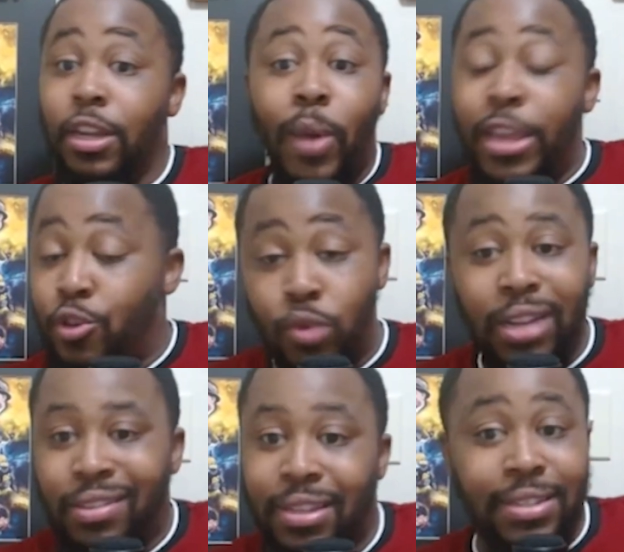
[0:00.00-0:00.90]
way you
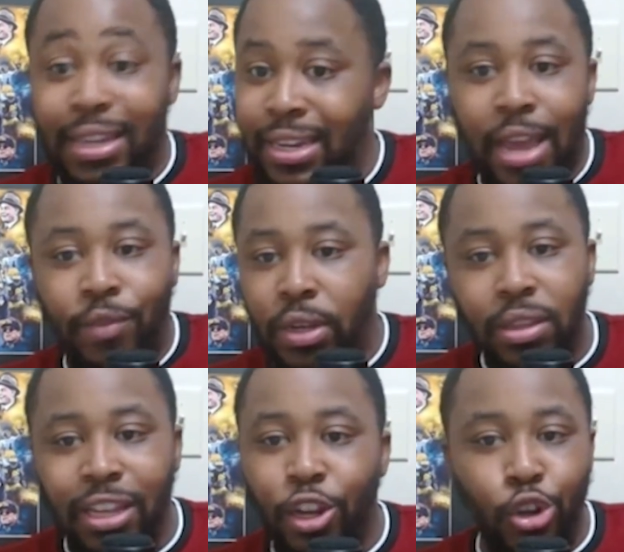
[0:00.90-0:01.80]
cut this, I didn't have
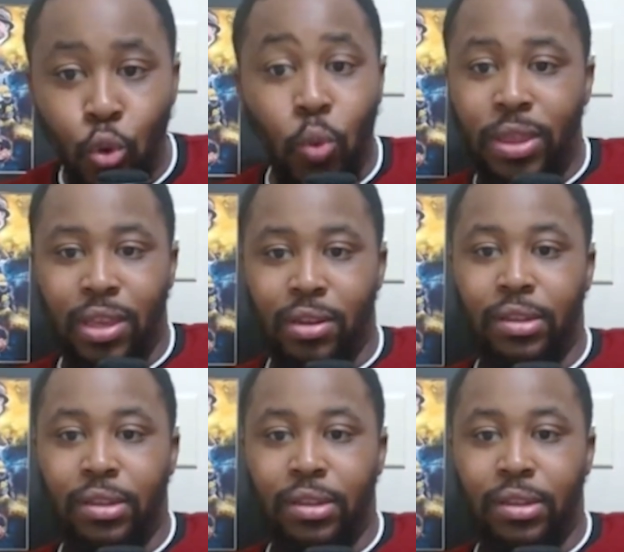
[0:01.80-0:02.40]
anything to do with it.